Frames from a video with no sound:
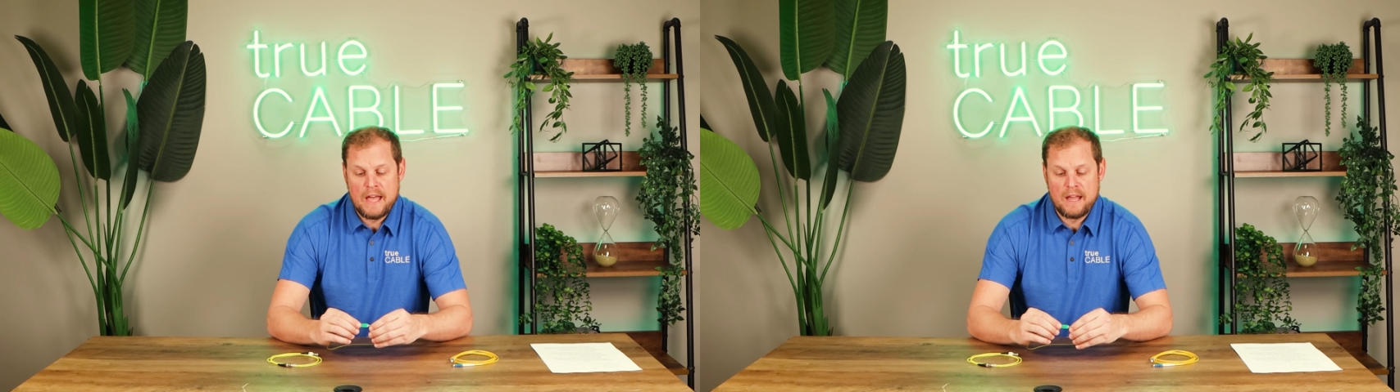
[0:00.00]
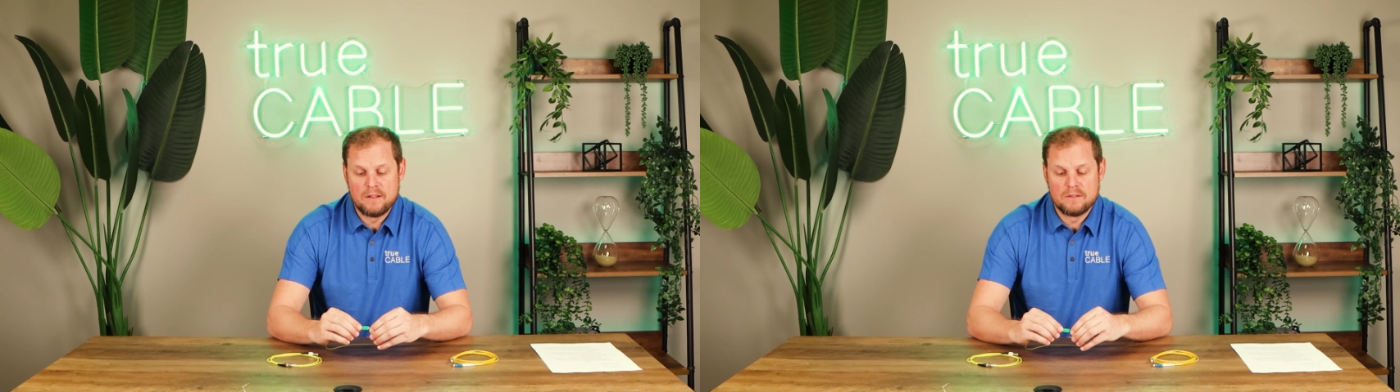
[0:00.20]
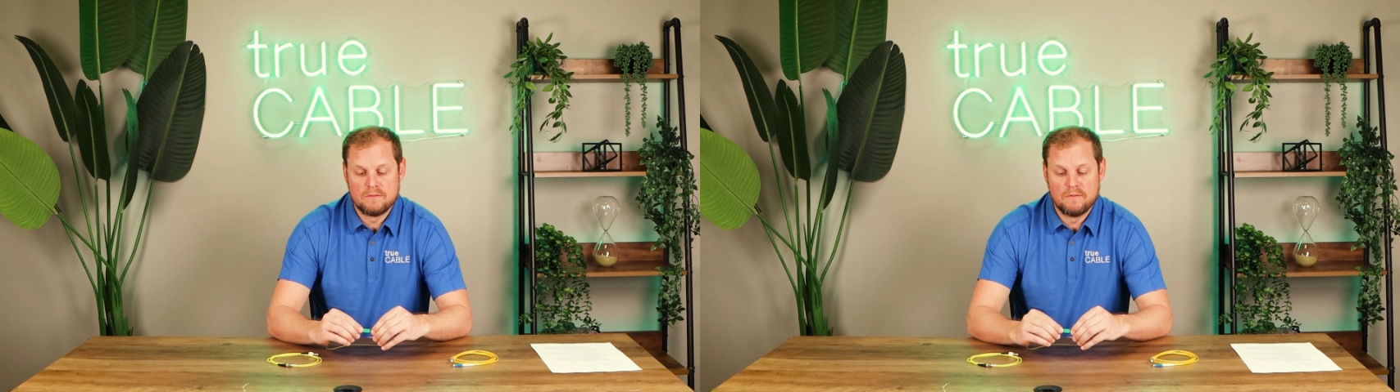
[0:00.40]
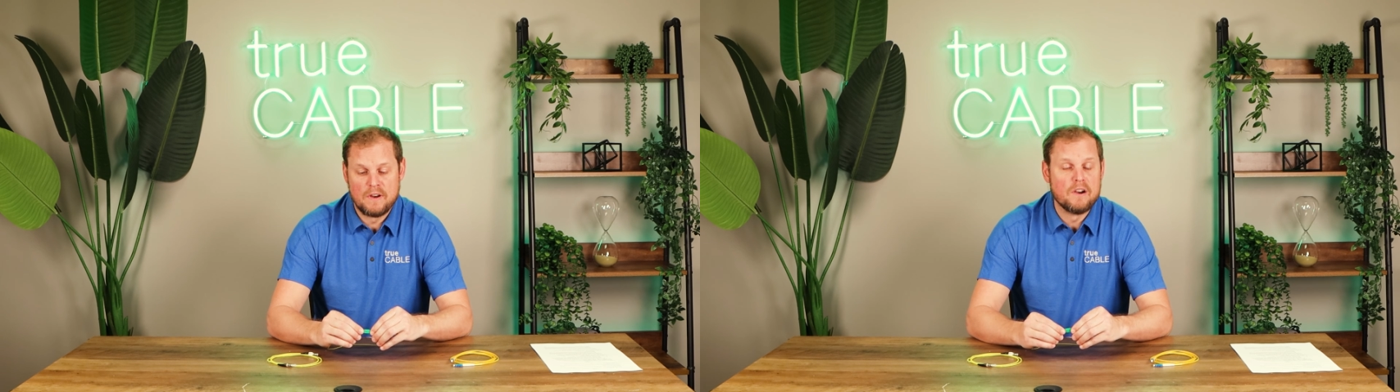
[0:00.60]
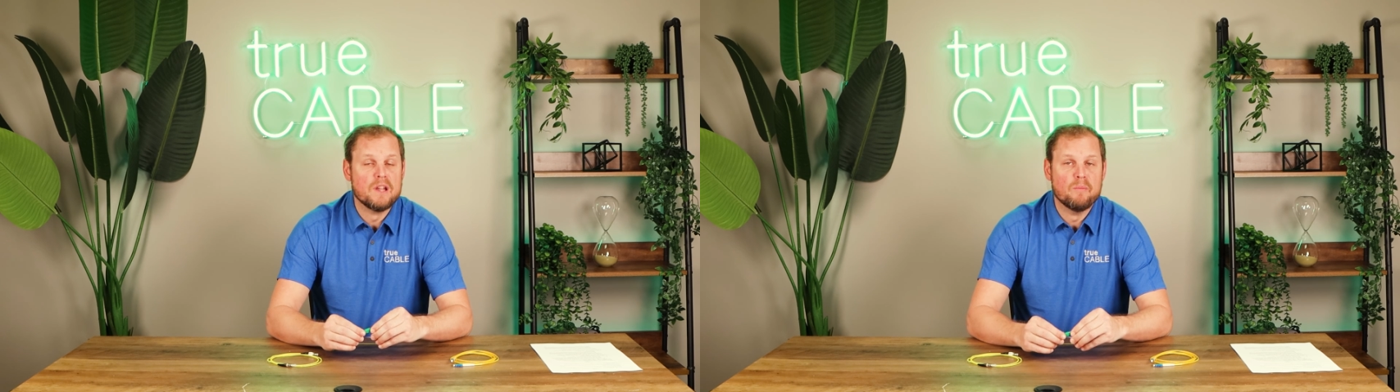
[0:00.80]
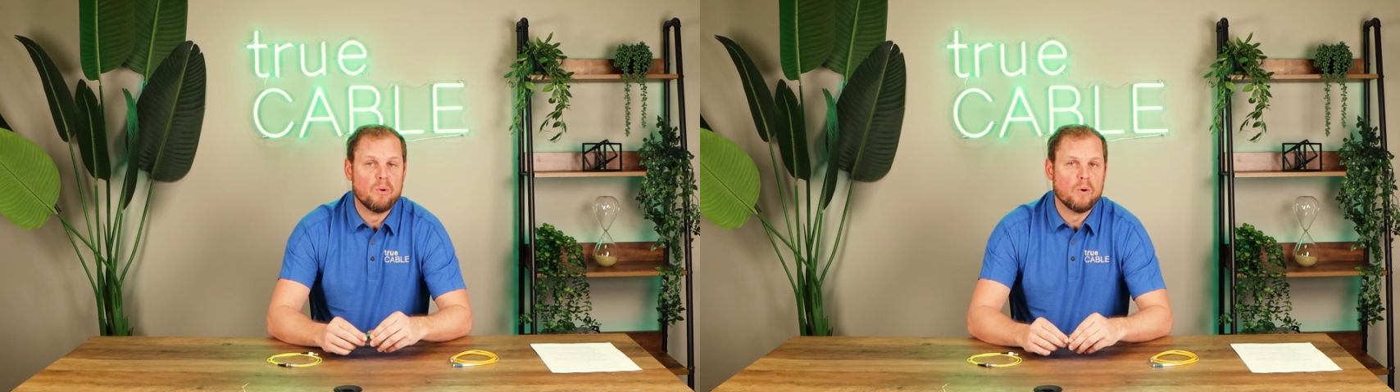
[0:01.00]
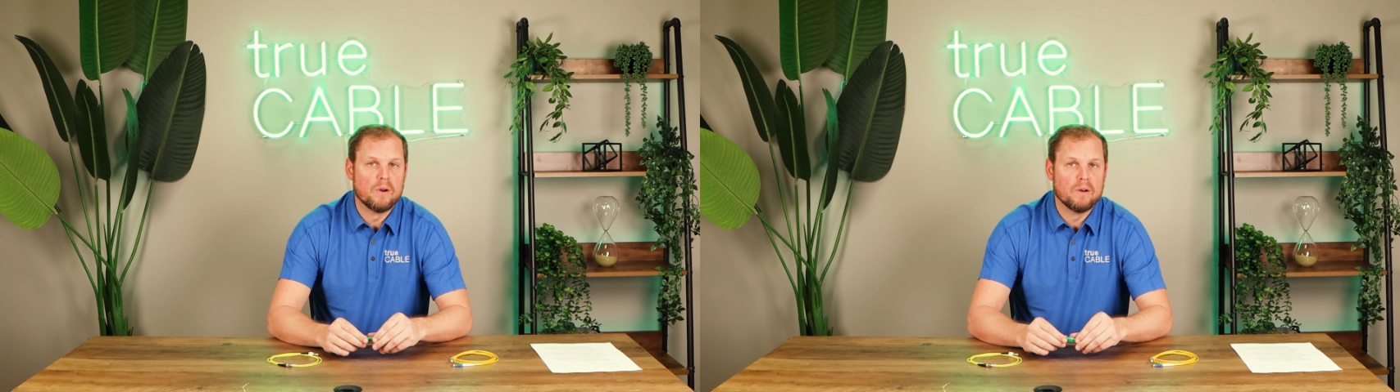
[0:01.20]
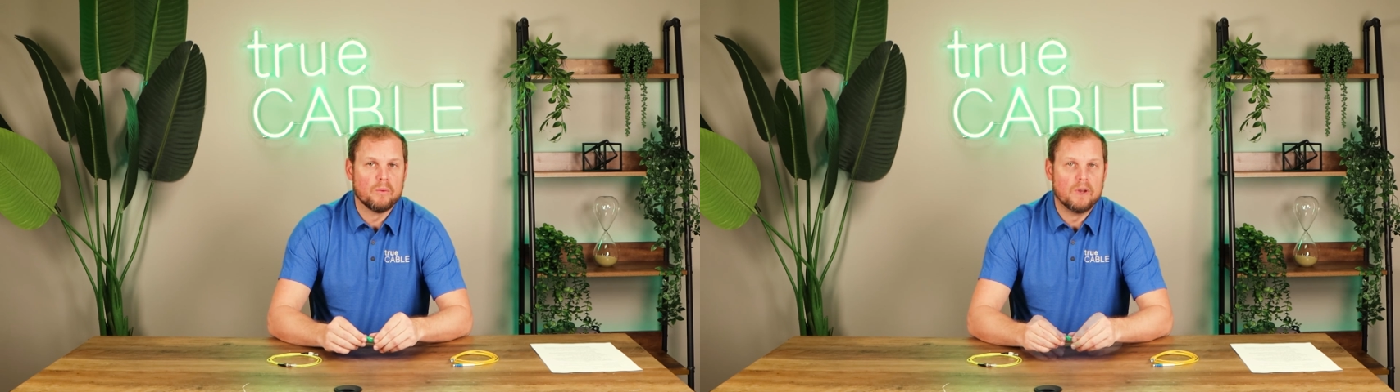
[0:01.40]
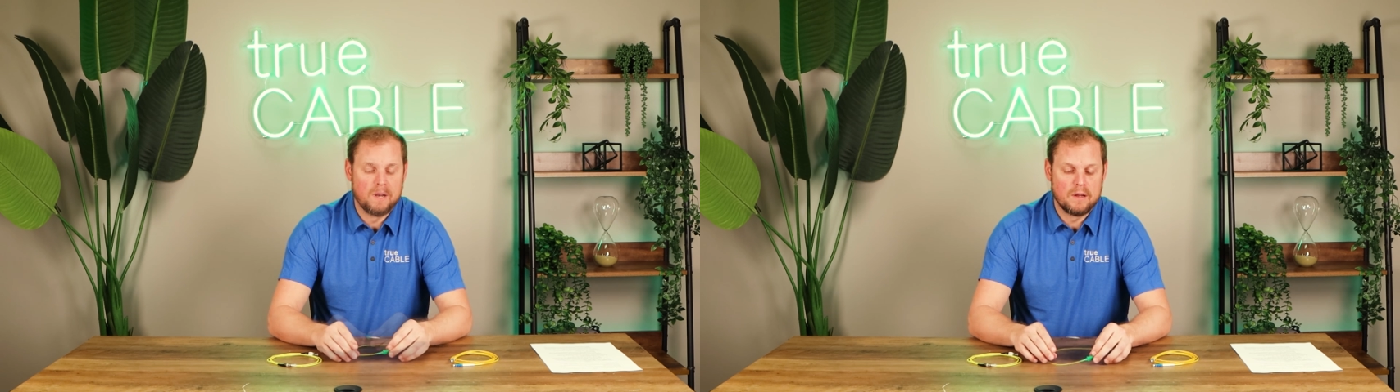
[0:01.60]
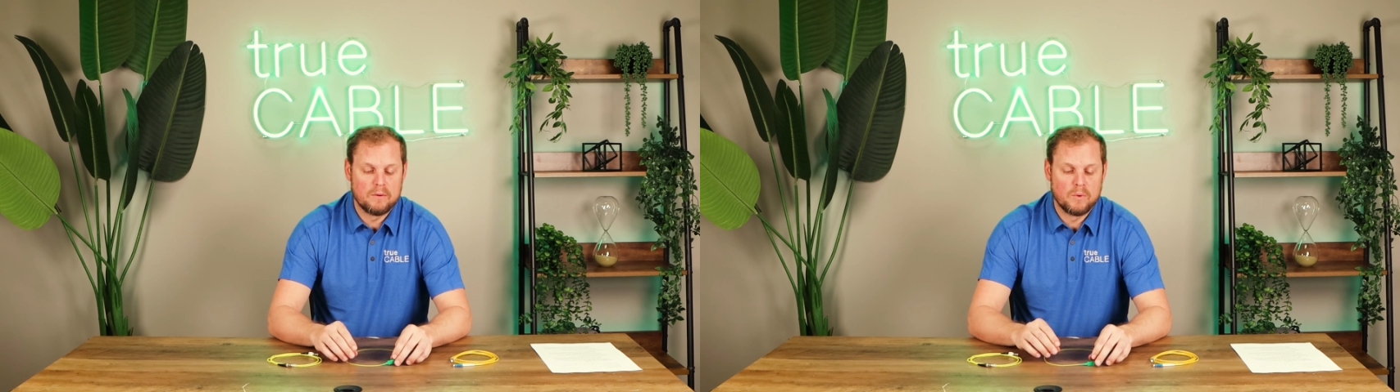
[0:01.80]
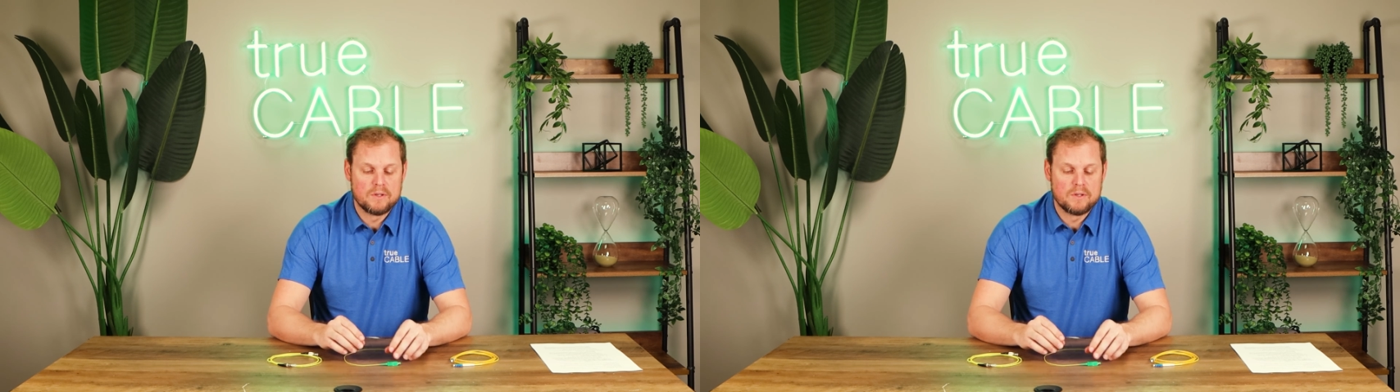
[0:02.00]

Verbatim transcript: That is very important when it,